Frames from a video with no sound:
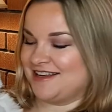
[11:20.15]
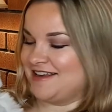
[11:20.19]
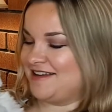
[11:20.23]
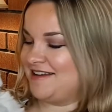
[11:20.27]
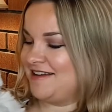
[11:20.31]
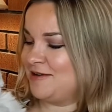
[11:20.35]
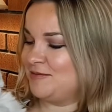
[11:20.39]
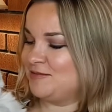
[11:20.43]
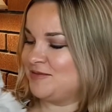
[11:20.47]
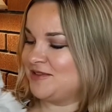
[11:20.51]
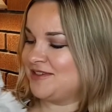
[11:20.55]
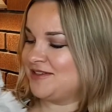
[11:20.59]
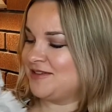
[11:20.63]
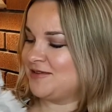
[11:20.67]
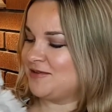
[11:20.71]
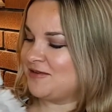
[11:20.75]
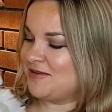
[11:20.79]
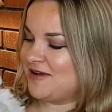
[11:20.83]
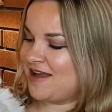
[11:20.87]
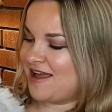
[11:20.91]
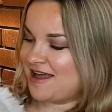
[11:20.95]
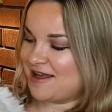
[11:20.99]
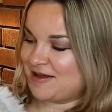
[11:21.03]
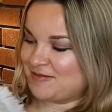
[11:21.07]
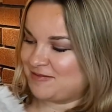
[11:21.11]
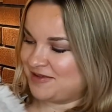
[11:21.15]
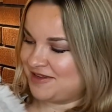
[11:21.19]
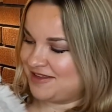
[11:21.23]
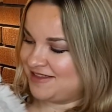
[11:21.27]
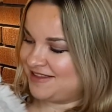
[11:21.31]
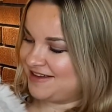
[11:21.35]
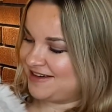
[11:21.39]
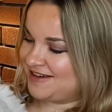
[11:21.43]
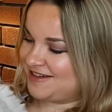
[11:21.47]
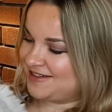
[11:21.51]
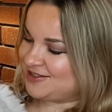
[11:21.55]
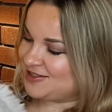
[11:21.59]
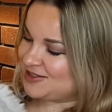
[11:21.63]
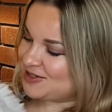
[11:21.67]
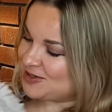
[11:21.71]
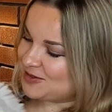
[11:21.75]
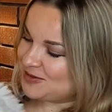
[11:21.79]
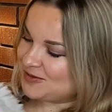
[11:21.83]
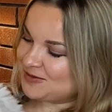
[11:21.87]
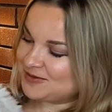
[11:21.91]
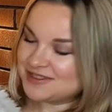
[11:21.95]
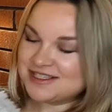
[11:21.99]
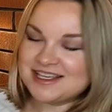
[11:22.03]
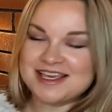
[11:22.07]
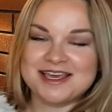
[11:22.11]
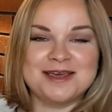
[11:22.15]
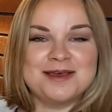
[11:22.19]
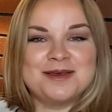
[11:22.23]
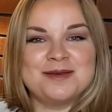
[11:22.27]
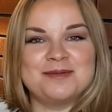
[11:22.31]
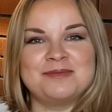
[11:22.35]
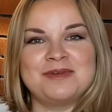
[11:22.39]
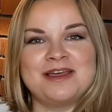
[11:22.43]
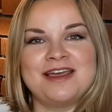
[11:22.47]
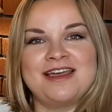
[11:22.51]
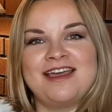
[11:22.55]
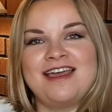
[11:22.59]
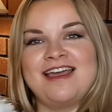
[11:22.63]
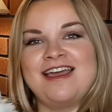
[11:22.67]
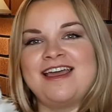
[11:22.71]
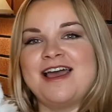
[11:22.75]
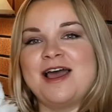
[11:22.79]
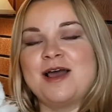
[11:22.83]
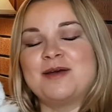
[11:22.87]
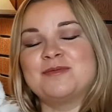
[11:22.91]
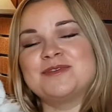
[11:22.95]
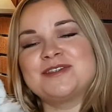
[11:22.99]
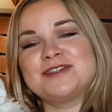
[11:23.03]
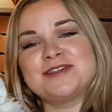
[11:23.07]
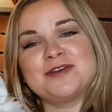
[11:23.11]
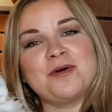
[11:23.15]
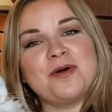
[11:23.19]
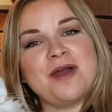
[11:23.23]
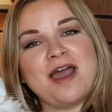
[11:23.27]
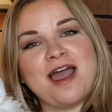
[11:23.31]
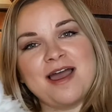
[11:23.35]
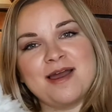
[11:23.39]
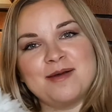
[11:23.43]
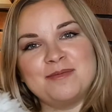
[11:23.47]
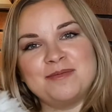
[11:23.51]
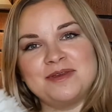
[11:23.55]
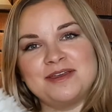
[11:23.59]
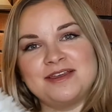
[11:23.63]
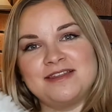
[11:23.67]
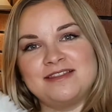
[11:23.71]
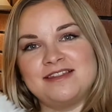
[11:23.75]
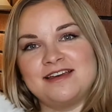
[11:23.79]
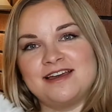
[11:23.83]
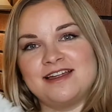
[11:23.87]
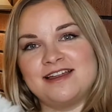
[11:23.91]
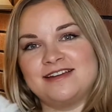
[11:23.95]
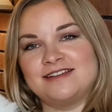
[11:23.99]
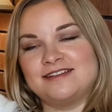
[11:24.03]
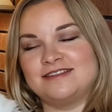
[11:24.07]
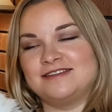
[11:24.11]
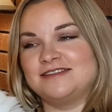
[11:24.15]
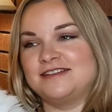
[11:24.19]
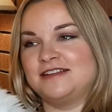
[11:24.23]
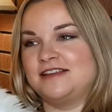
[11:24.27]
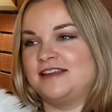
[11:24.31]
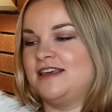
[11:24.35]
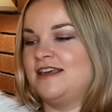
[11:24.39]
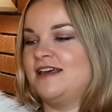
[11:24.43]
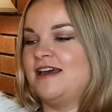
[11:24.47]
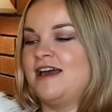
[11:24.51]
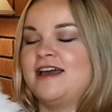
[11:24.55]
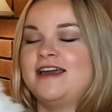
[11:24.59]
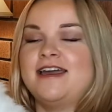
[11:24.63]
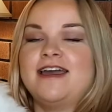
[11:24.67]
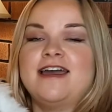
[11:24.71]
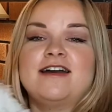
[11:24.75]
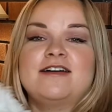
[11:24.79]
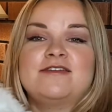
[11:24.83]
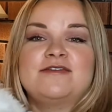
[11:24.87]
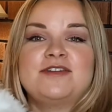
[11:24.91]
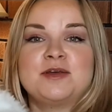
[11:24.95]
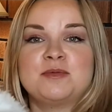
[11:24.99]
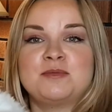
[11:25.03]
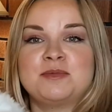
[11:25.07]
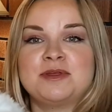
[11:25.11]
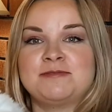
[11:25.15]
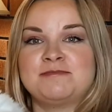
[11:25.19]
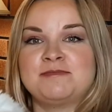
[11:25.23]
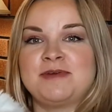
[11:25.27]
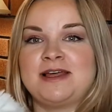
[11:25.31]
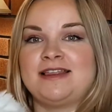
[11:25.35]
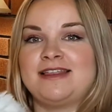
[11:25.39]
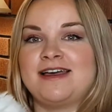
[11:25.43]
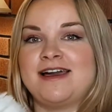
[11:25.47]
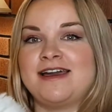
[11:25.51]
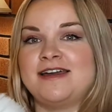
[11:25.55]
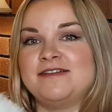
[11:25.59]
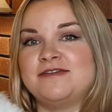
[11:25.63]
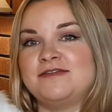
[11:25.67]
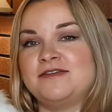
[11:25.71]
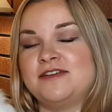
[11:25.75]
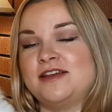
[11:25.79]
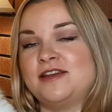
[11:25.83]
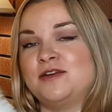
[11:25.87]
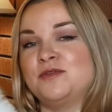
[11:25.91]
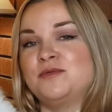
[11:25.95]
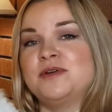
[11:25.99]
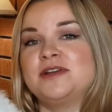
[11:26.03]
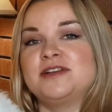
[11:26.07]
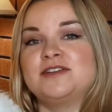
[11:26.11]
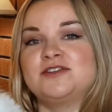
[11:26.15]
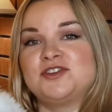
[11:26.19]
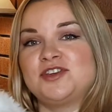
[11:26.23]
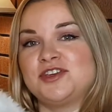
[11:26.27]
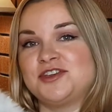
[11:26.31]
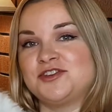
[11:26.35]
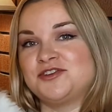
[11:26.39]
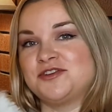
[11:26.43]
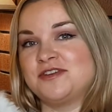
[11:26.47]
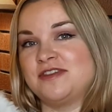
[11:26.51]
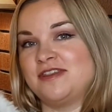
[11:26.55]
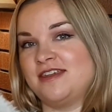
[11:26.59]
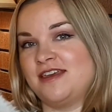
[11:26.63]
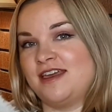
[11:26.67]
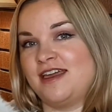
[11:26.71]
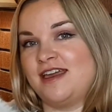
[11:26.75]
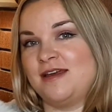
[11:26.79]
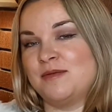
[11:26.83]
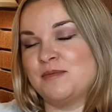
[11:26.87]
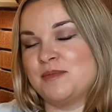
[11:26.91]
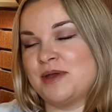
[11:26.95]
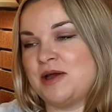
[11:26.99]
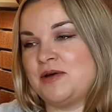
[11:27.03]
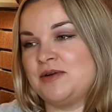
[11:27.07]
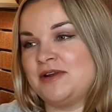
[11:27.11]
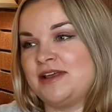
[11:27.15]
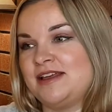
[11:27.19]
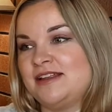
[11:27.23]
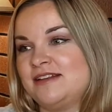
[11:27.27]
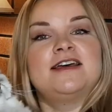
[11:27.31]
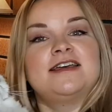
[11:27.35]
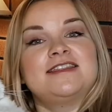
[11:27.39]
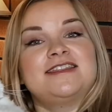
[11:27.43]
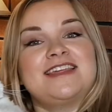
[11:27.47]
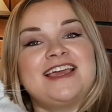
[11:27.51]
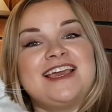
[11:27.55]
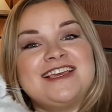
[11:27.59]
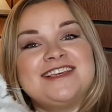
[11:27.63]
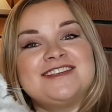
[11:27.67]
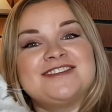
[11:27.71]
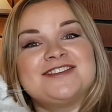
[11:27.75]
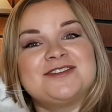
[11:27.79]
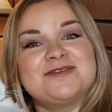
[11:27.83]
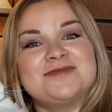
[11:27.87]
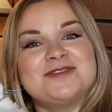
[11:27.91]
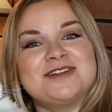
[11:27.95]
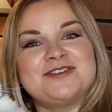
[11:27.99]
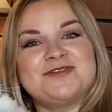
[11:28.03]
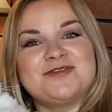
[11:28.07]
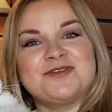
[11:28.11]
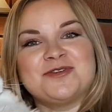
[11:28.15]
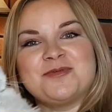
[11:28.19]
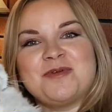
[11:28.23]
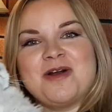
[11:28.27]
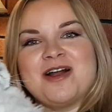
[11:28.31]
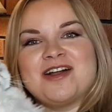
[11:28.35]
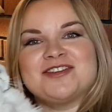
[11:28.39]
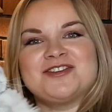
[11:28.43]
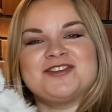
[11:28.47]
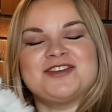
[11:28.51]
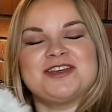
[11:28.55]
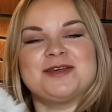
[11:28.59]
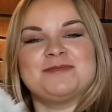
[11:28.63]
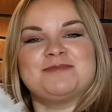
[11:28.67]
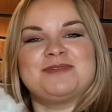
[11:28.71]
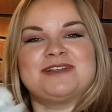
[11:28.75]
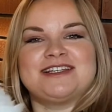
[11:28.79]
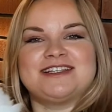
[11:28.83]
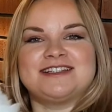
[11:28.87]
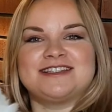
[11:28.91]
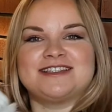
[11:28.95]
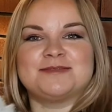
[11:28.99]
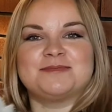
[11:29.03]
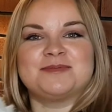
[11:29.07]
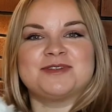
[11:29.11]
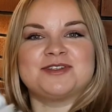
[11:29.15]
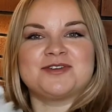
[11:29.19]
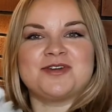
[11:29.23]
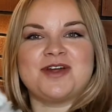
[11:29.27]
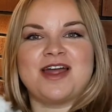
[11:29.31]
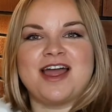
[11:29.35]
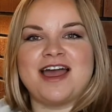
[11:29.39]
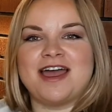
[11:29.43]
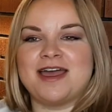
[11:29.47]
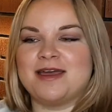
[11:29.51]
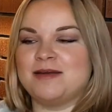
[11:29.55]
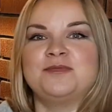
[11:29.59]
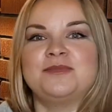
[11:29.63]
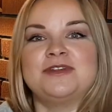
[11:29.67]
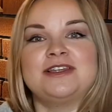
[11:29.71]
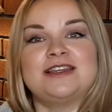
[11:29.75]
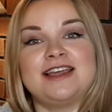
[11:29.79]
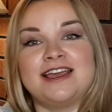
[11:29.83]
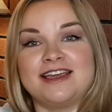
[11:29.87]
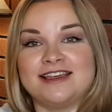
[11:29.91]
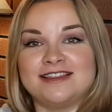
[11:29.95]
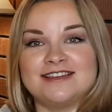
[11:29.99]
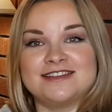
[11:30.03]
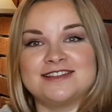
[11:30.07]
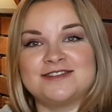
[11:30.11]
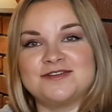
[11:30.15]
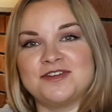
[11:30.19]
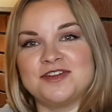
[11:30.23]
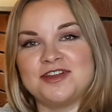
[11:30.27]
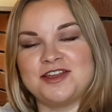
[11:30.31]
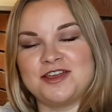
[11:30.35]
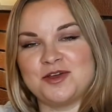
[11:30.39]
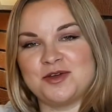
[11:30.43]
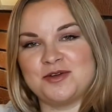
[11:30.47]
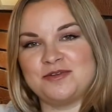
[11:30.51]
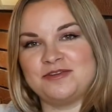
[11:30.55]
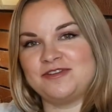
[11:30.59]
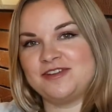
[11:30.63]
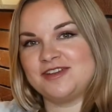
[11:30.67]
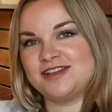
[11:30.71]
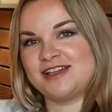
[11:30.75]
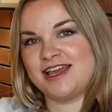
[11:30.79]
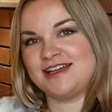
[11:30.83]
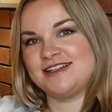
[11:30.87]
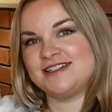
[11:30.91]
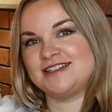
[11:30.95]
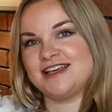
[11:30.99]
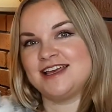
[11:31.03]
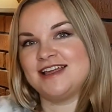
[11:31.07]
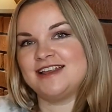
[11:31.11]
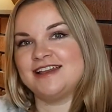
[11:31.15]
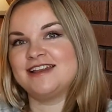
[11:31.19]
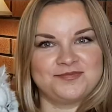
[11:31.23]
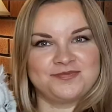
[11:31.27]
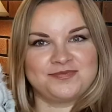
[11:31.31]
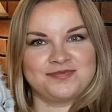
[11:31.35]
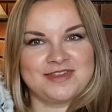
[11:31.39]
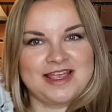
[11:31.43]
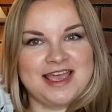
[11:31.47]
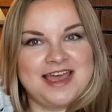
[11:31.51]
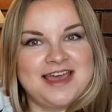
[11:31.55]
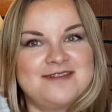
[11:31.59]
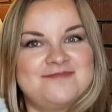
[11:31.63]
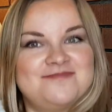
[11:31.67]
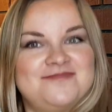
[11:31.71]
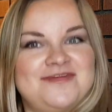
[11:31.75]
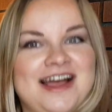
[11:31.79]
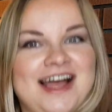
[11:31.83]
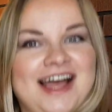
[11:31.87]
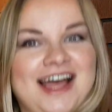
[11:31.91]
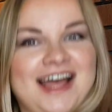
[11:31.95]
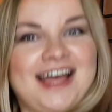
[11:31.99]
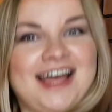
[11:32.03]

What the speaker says: And I'm so happy that I chose him. I'm so happy that I have him in my life, and I wouldn't change a thing about it. Thank you so much for watching. Please subscribe and like this video if you liked it. Bye.